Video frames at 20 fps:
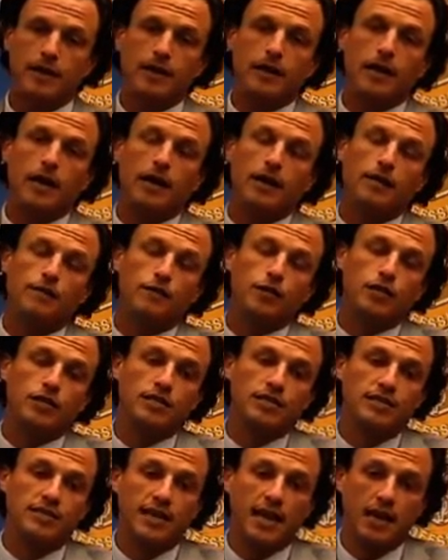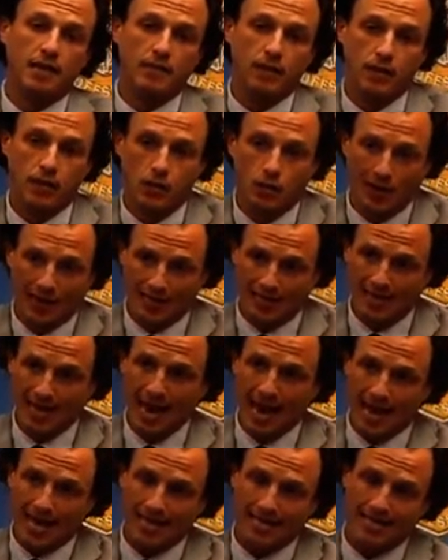If you can save it, you want to
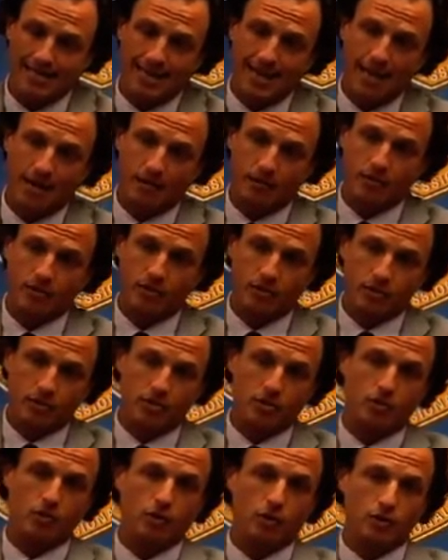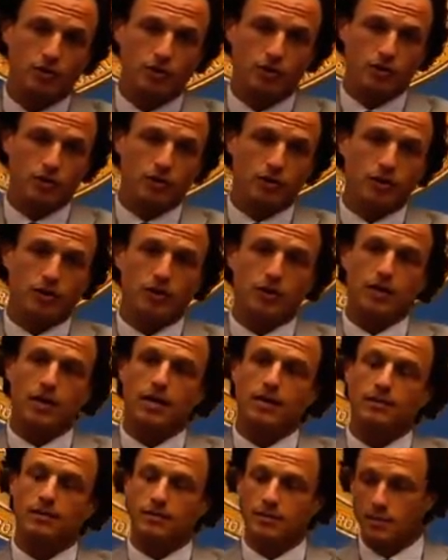tack it down to
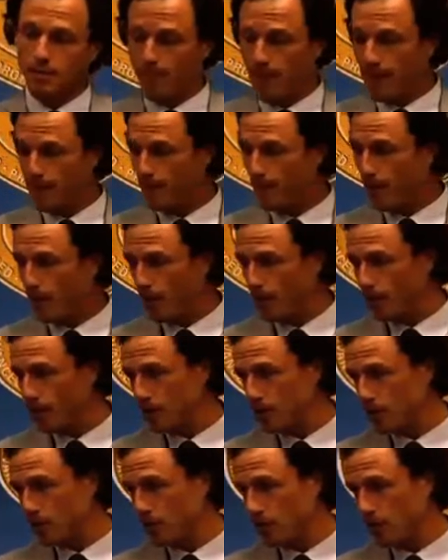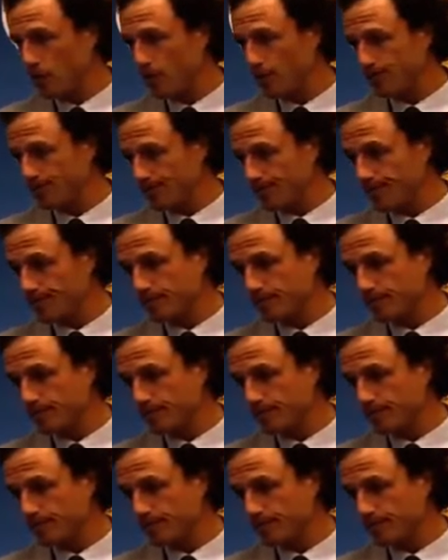the dependent part of the scrotum.